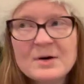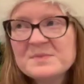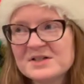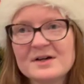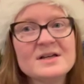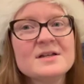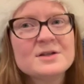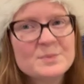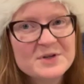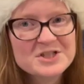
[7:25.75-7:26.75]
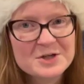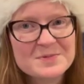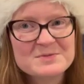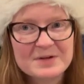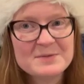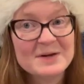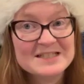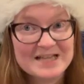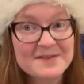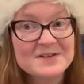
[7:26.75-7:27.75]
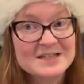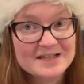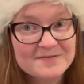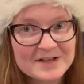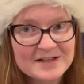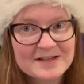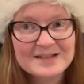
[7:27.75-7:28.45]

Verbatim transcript: I'm sorry. The bishop is played by David Niven.